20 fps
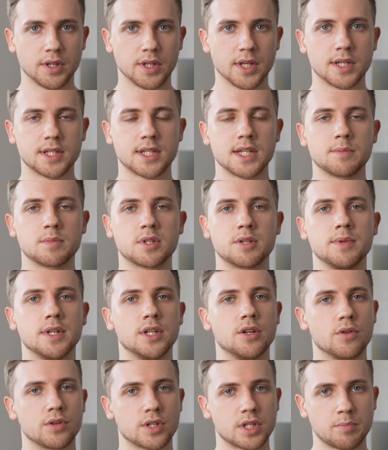there seems to be
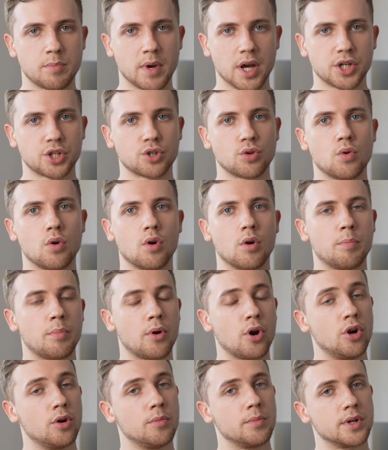no special or
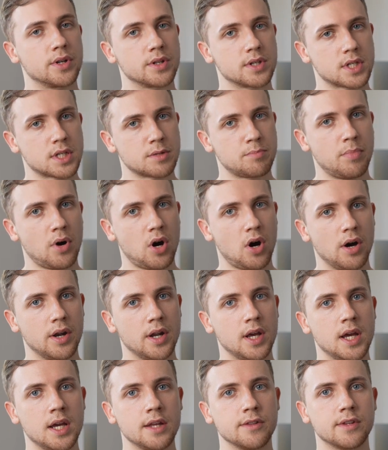permanent
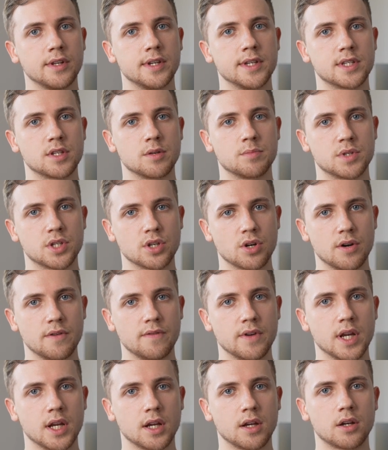spot that is
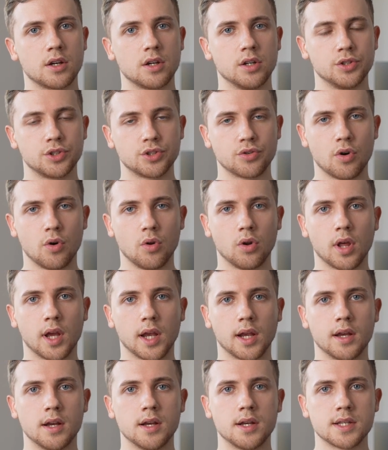observing,
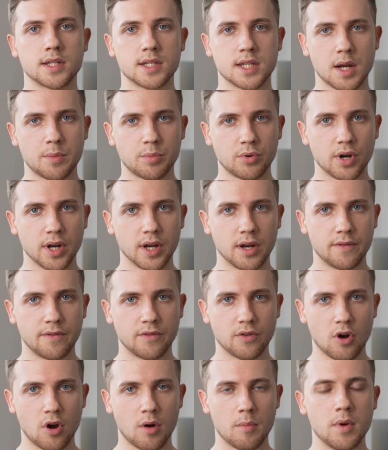controlling, separated
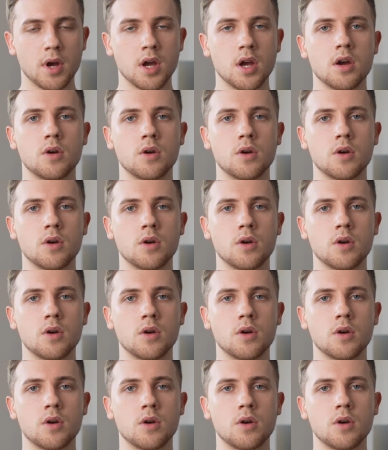from,